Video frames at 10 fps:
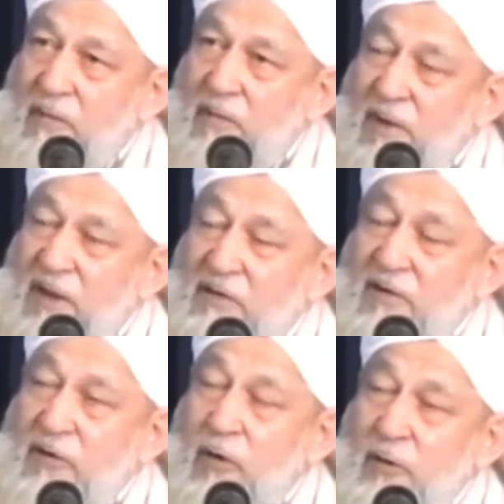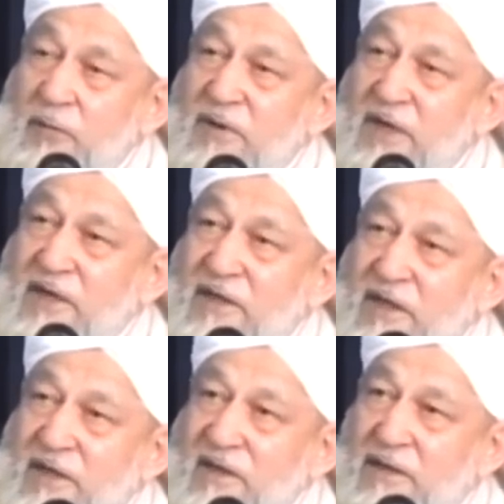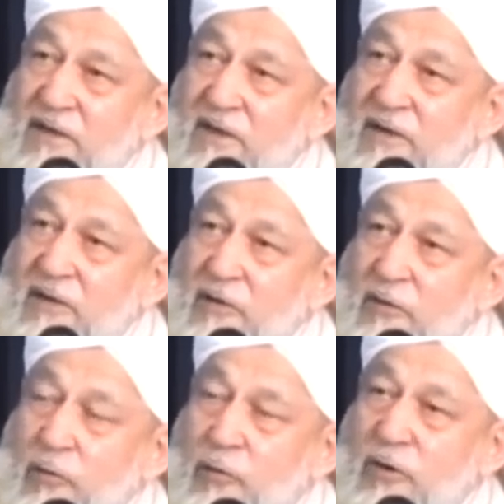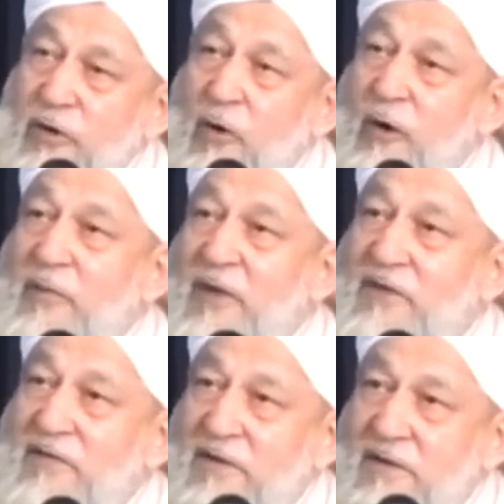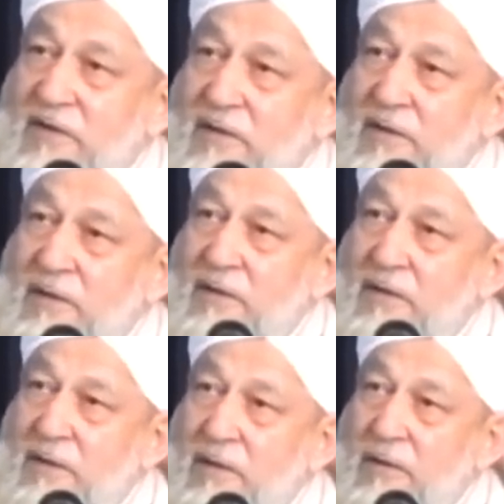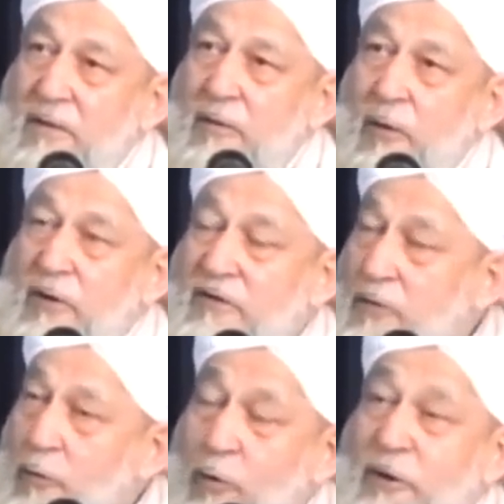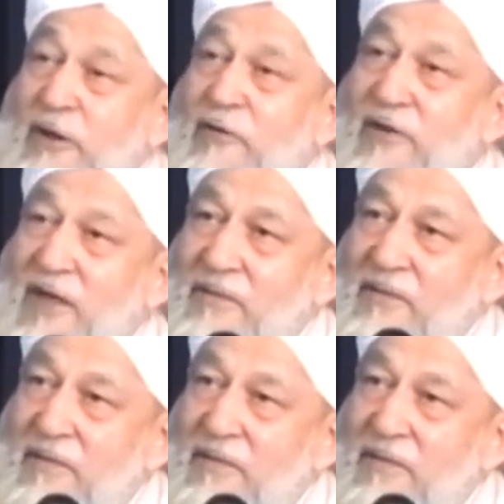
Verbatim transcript: but it was not presented to the non-believers, not even quoted to them.